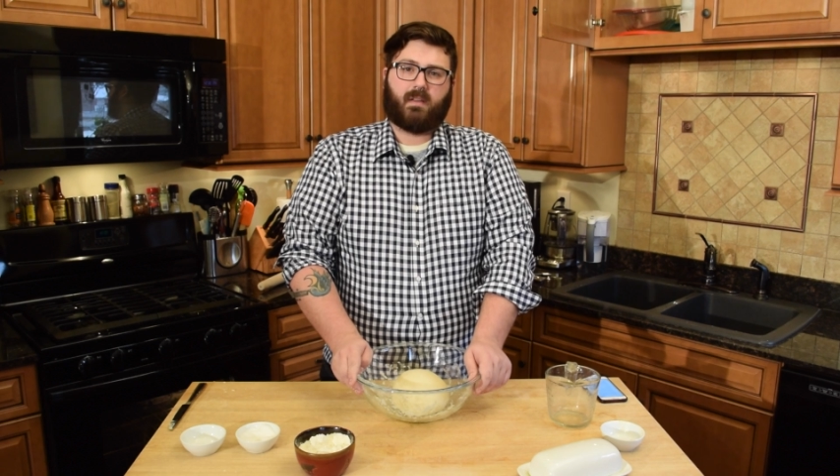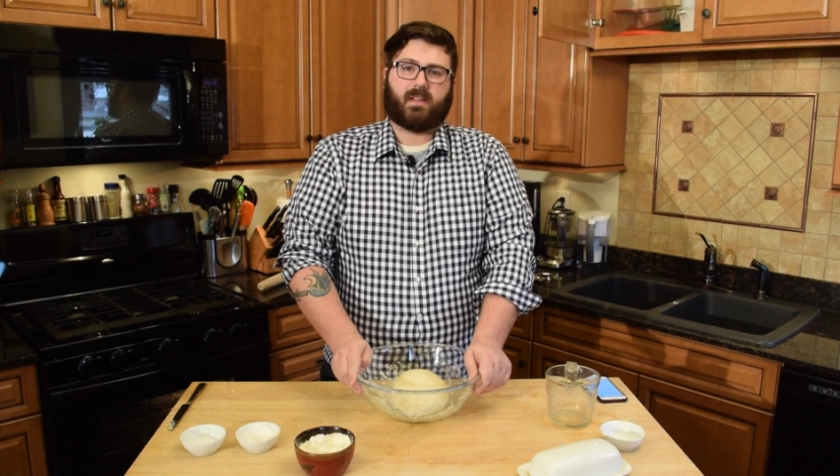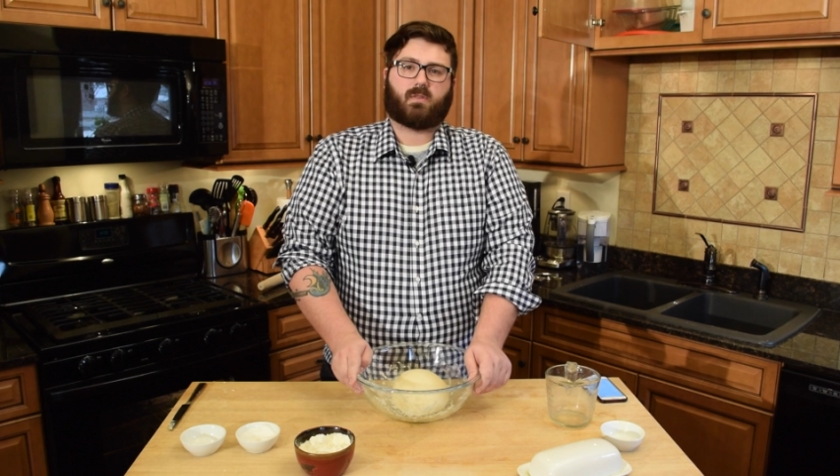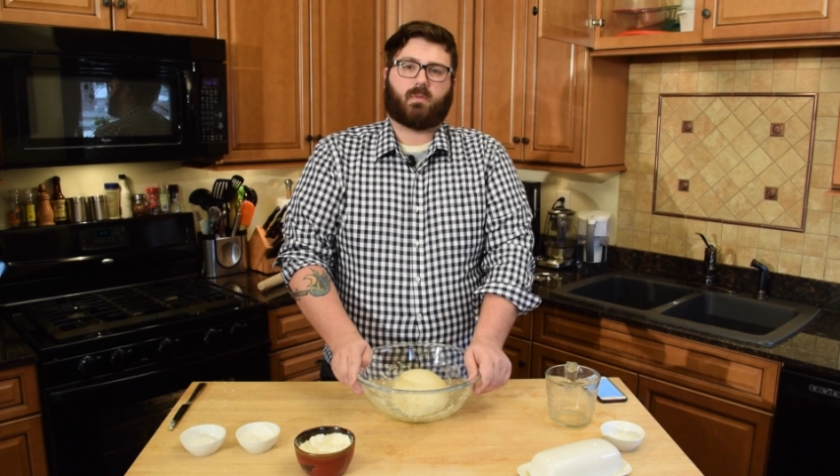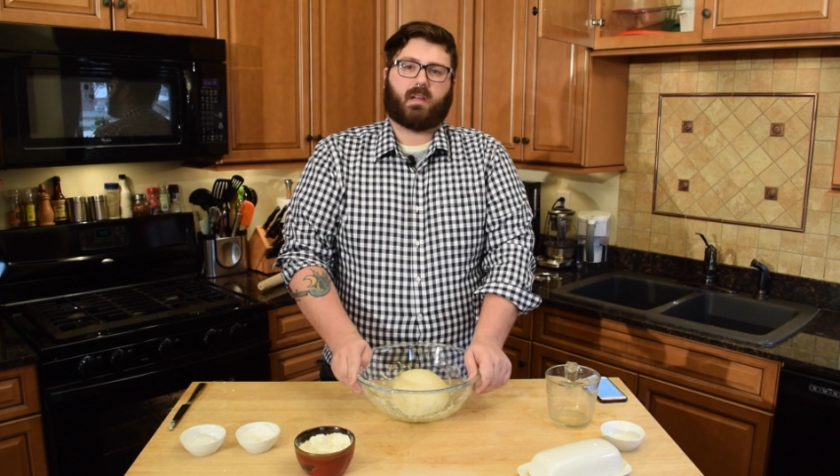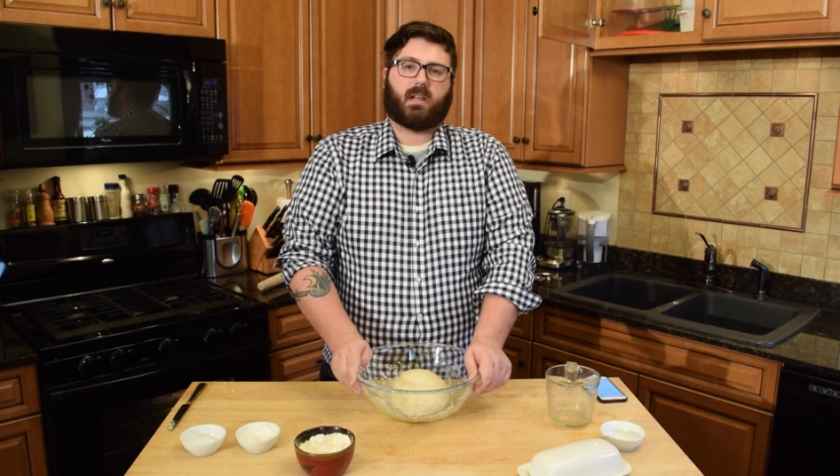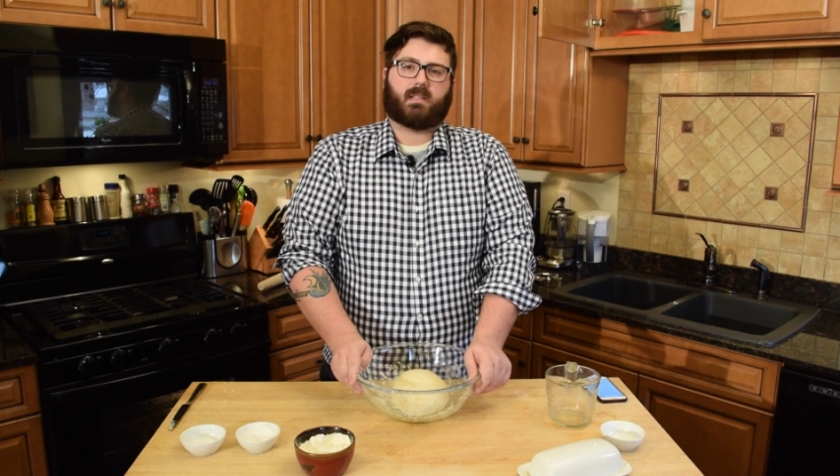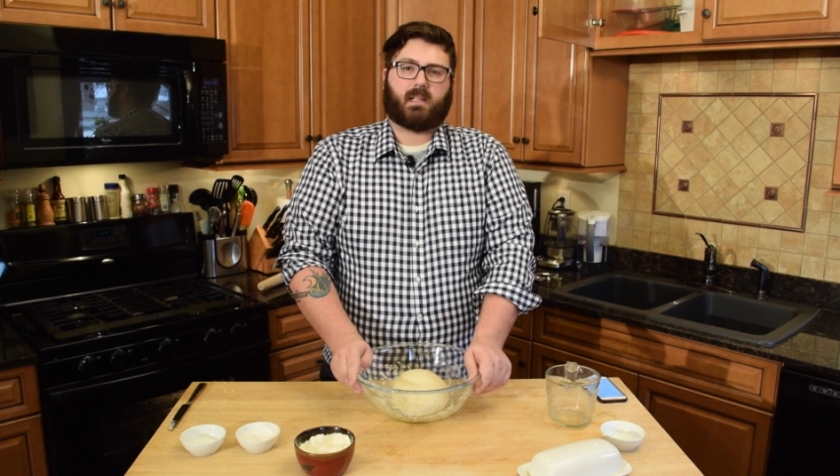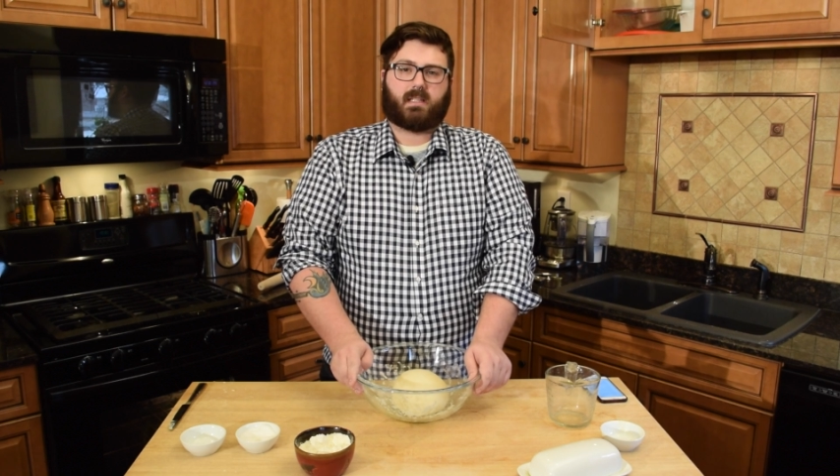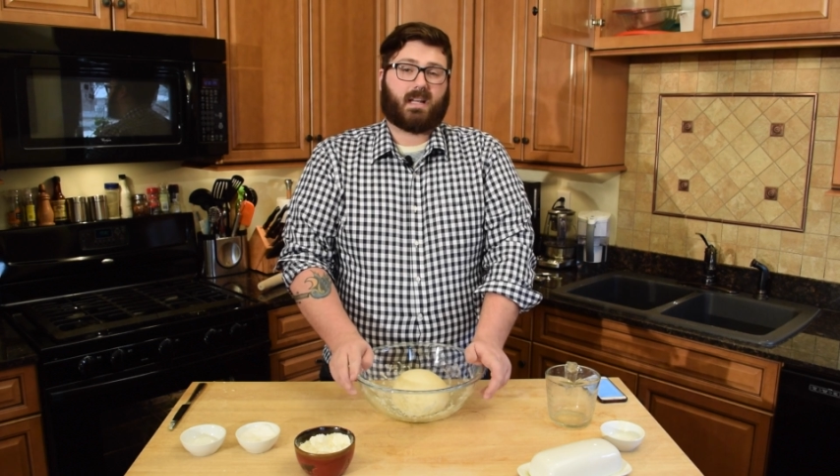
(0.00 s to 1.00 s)
that's really gonna
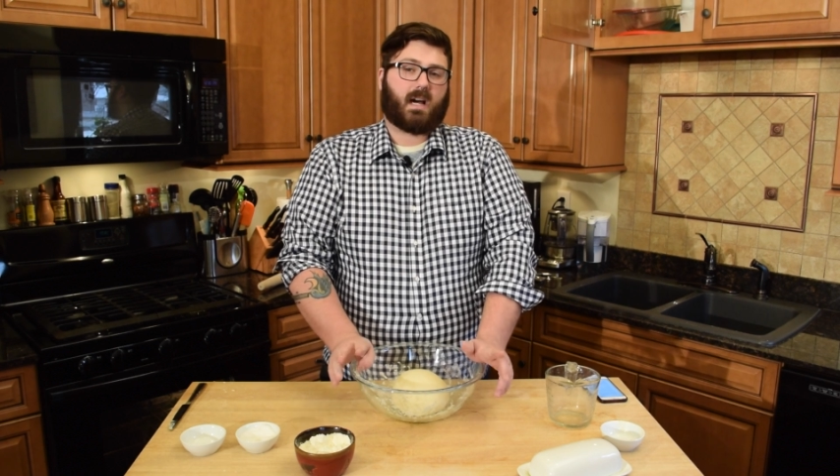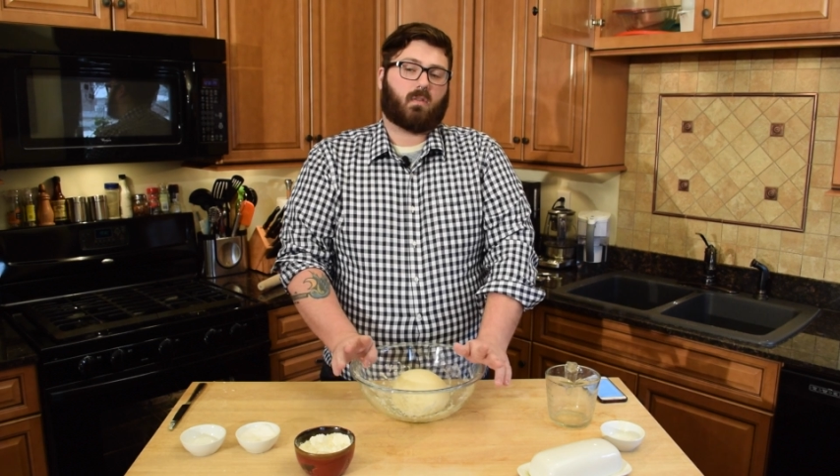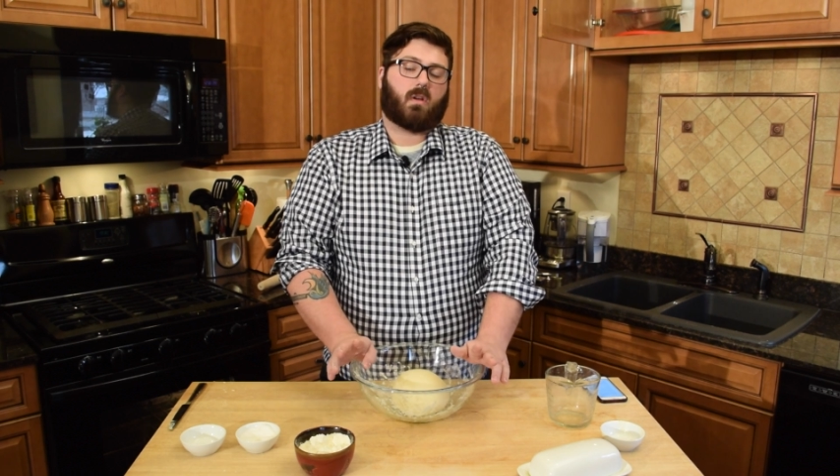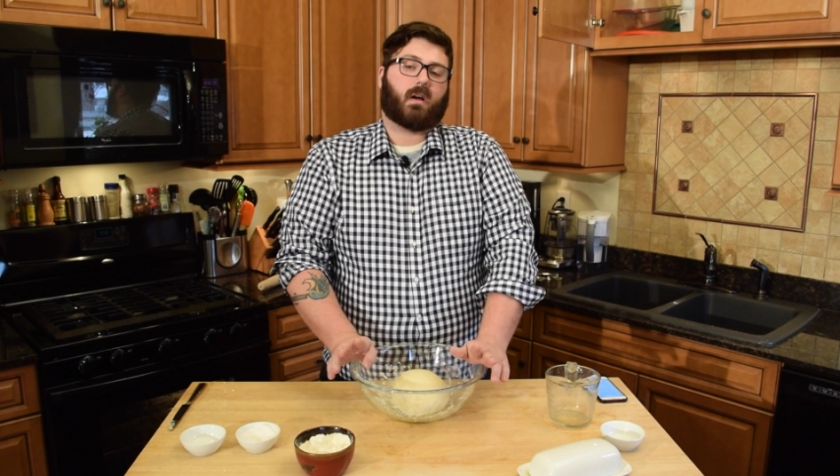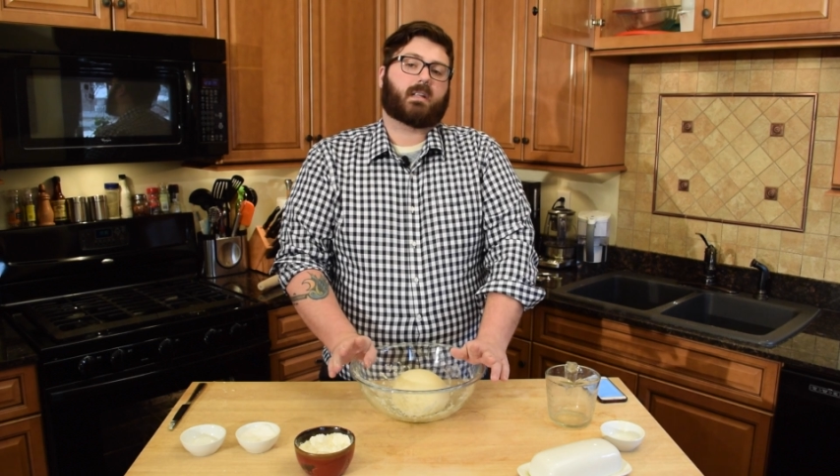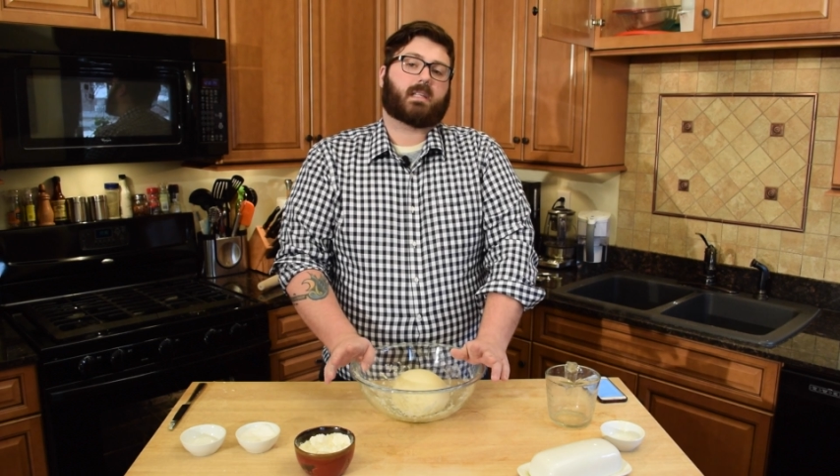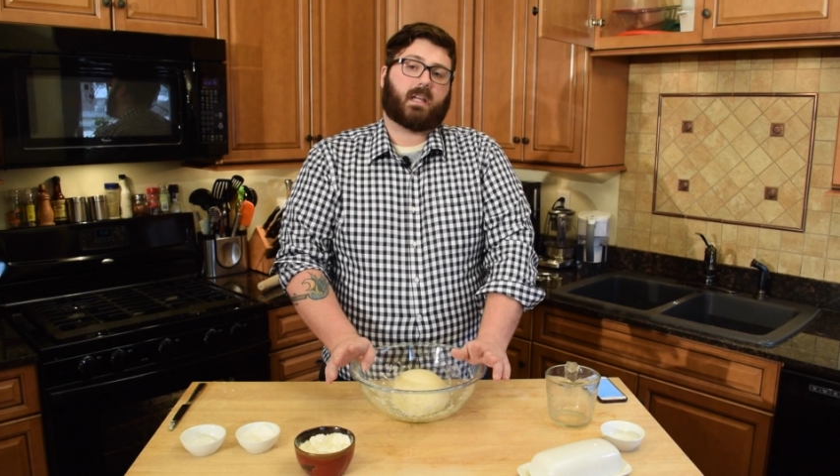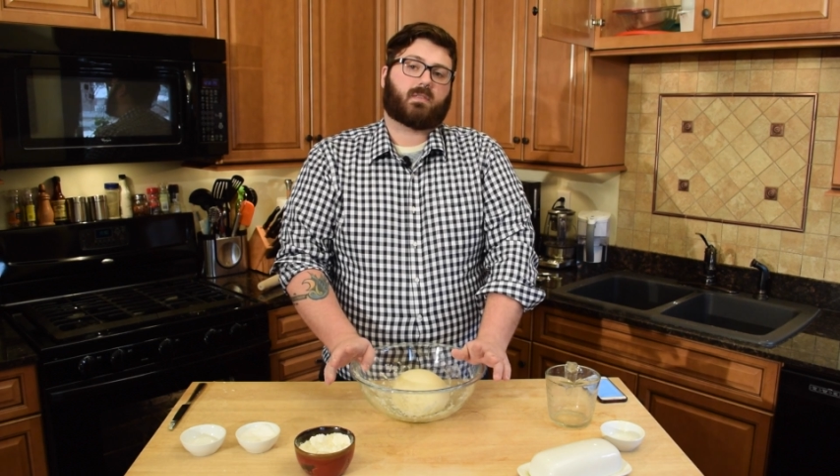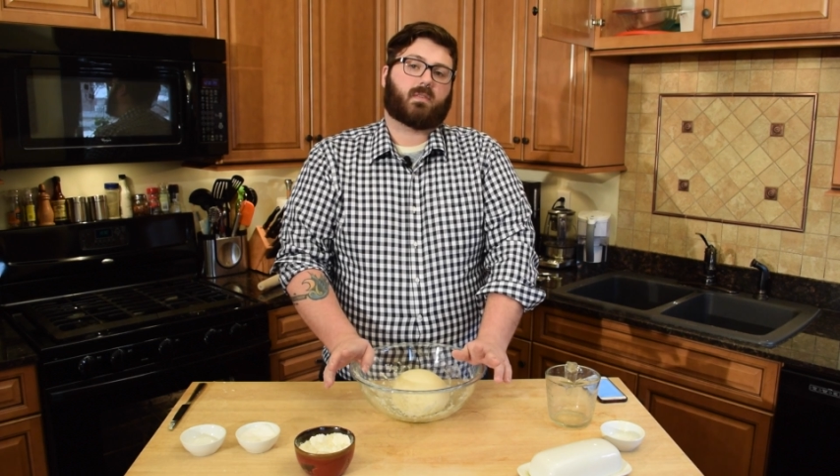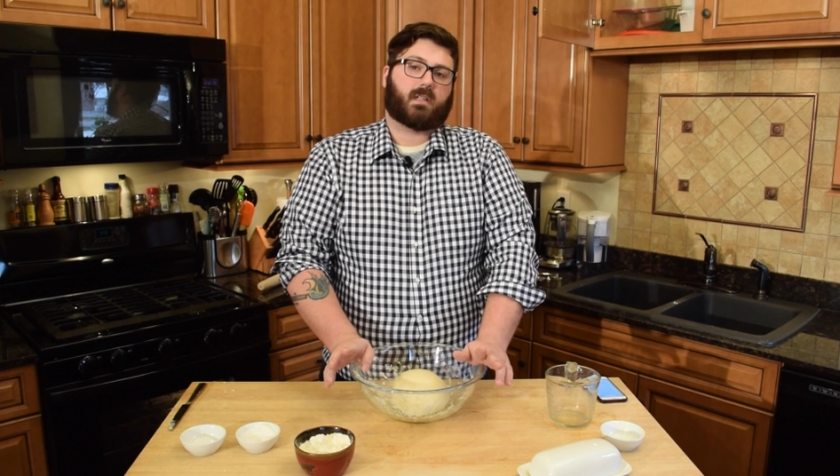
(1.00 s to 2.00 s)
dictate how long it
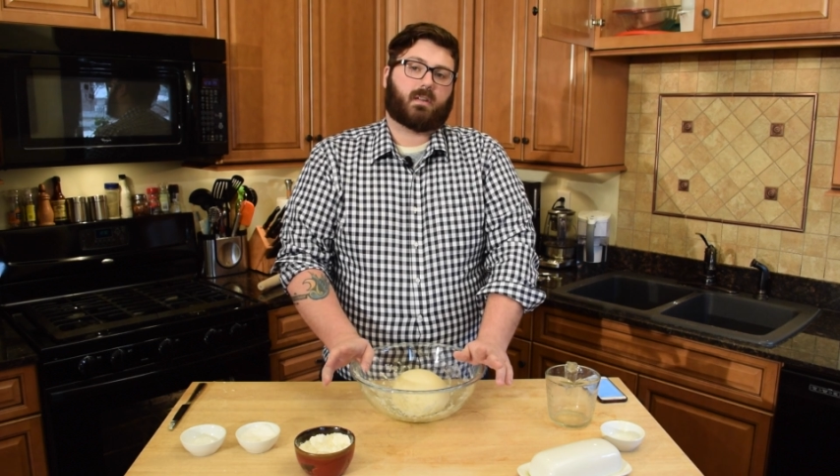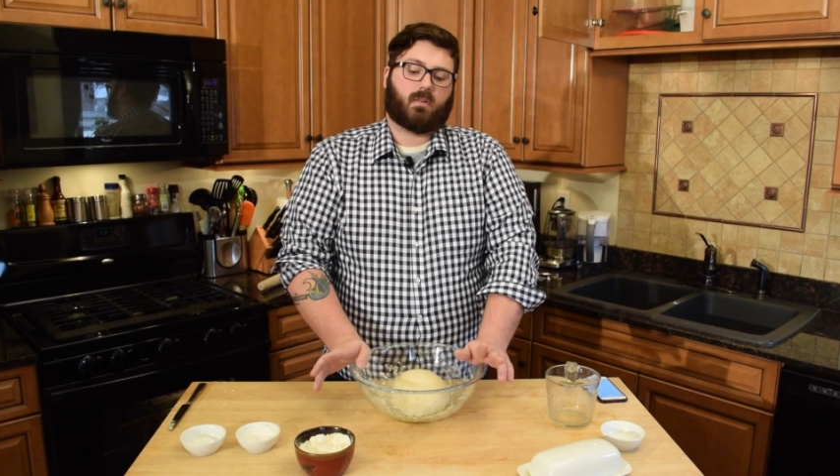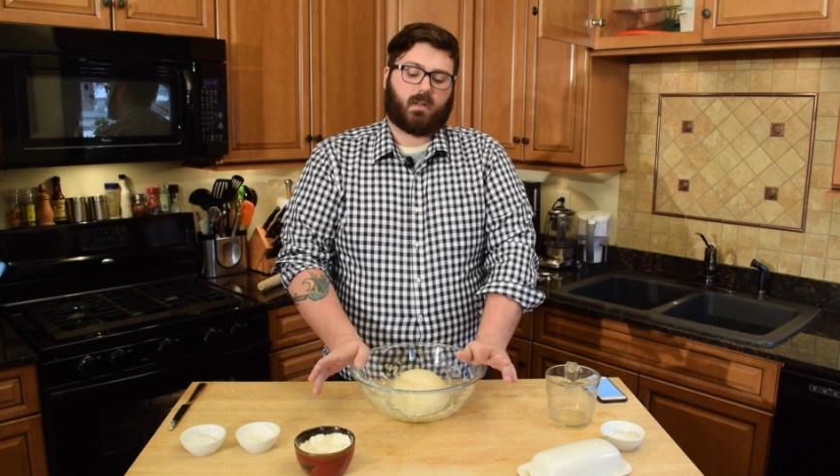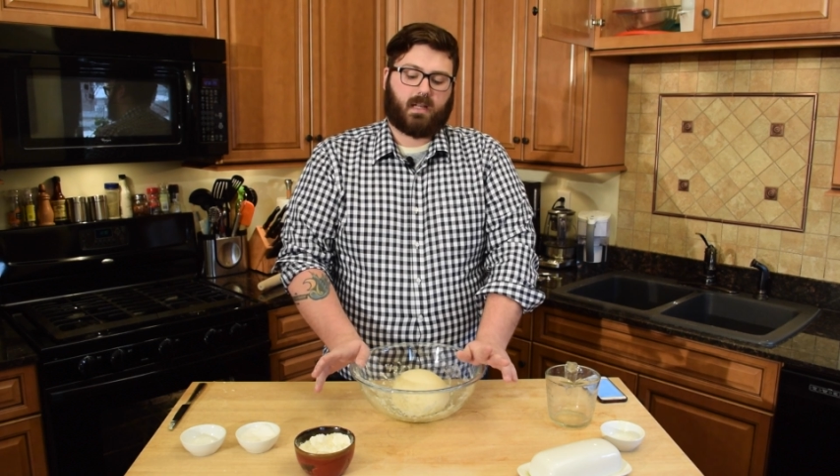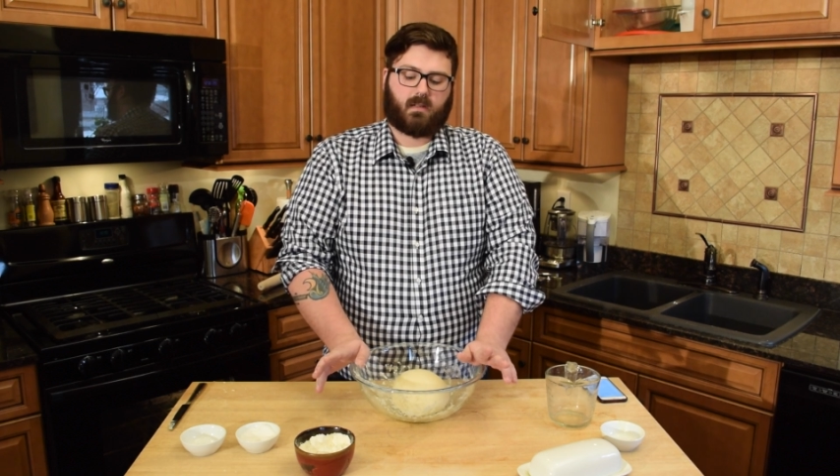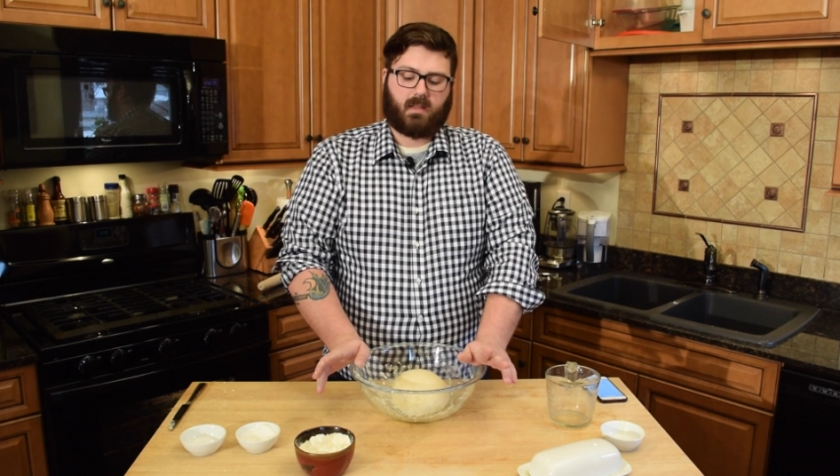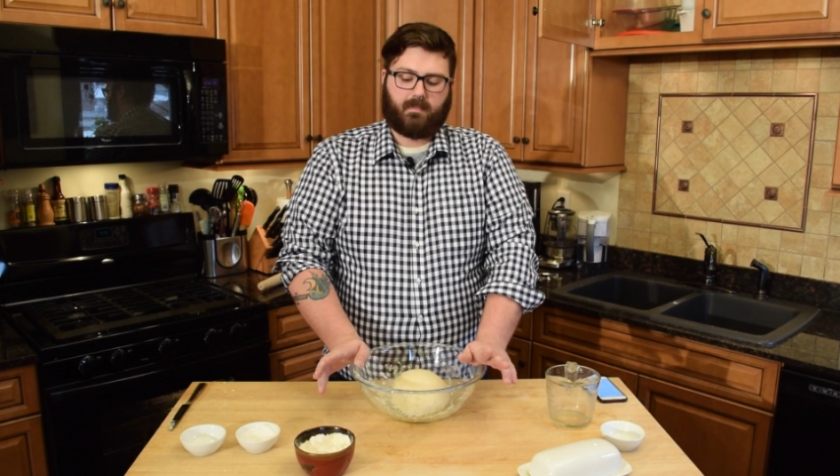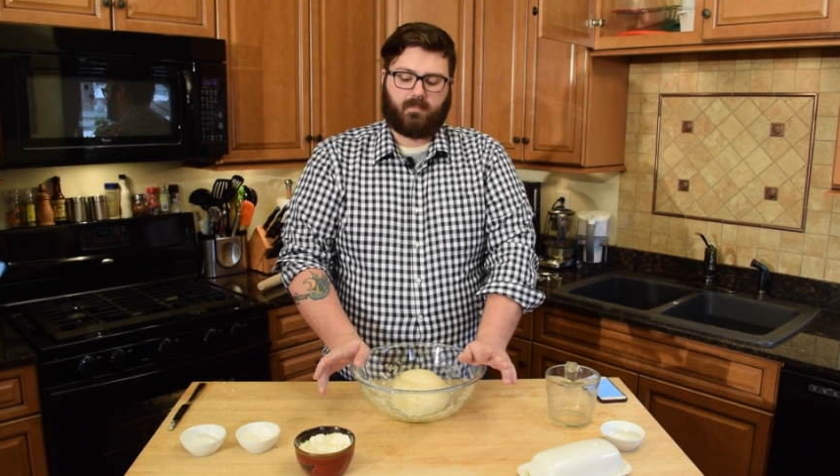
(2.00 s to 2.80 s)
takes for you to get to that